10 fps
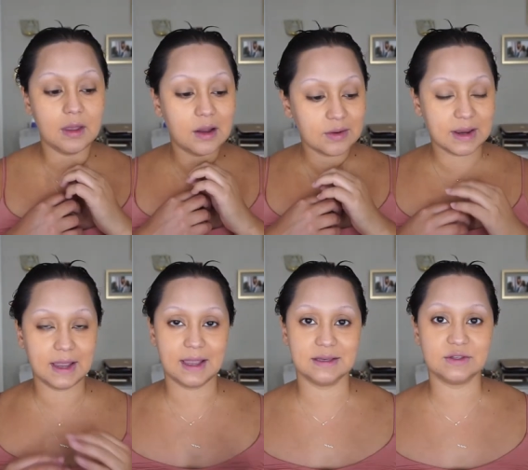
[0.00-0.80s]
All right
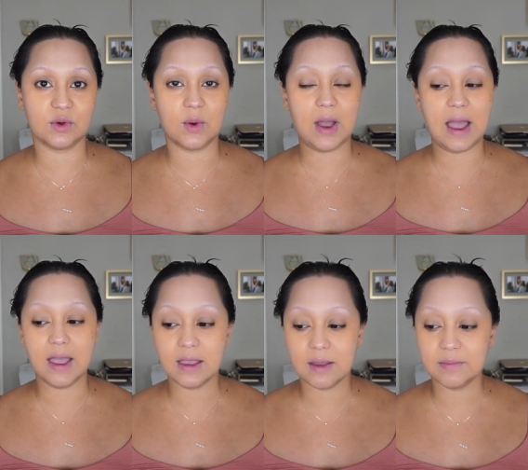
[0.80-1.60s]
guys, so
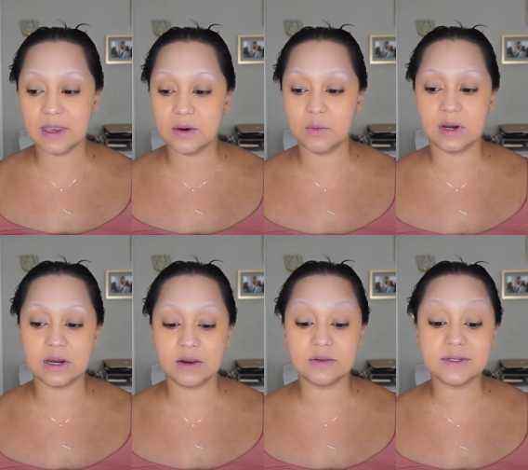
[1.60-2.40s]
I am getting
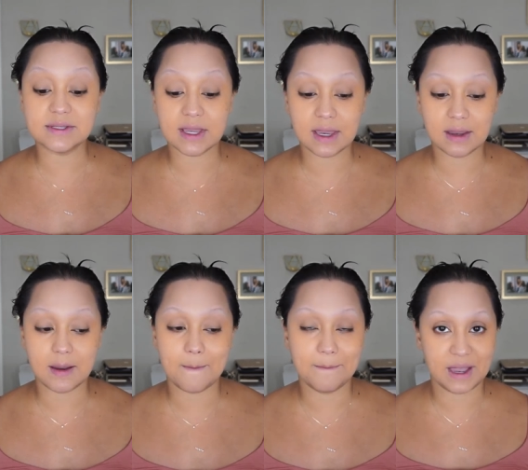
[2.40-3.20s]
ready to take
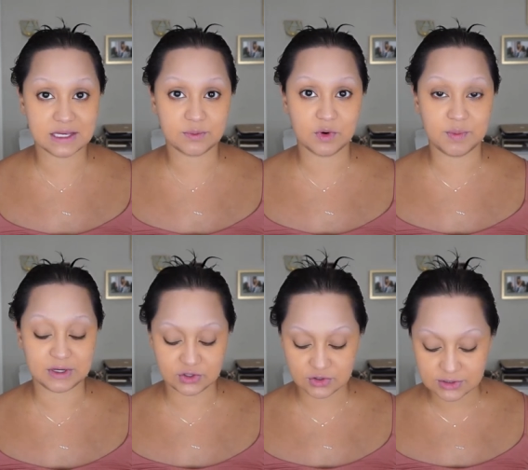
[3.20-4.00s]
passport
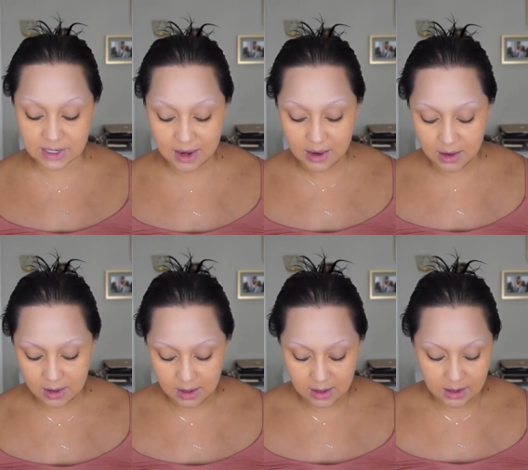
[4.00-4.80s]
pictures
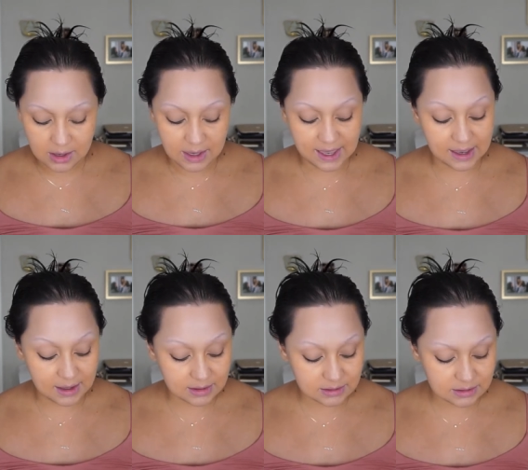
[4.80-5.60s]

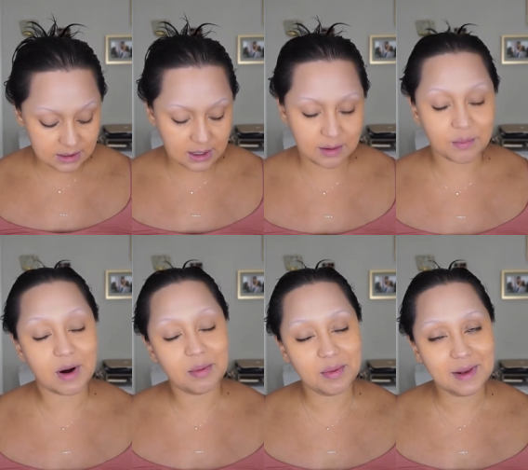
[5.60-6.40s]
and
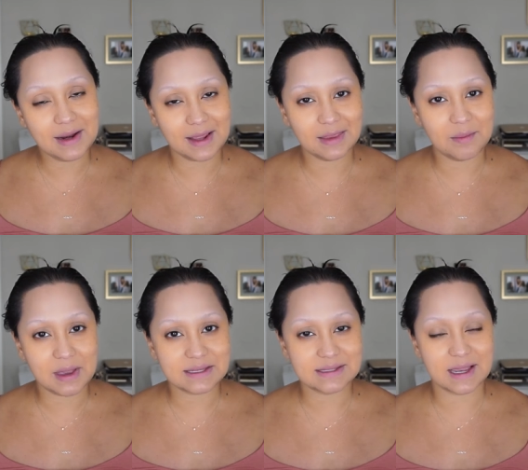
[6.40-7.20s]
probably not the
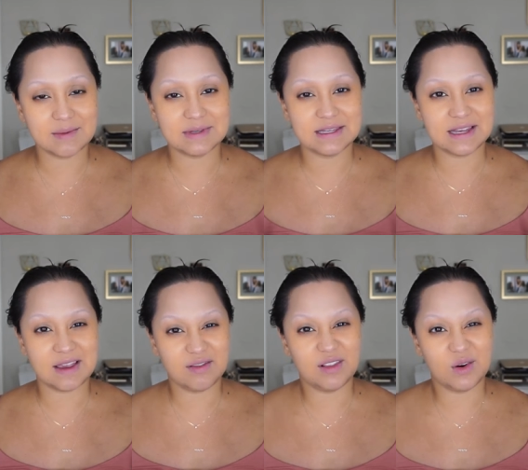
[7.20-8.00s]
best time since I
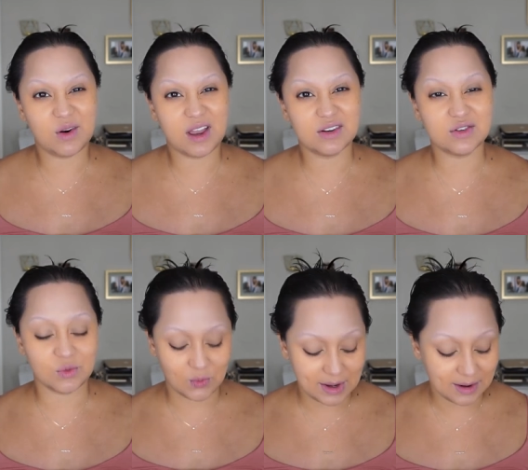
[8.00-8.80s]
have a little extra
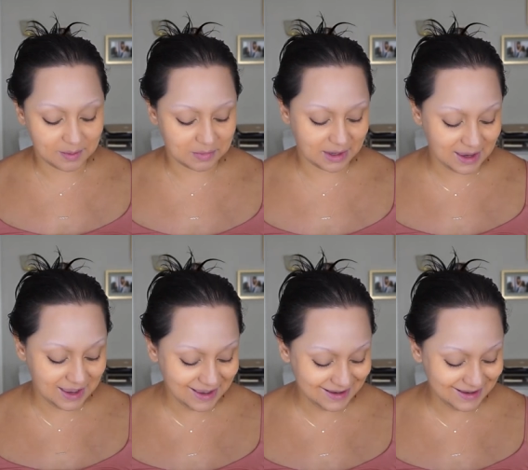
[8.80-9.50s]
weight on me.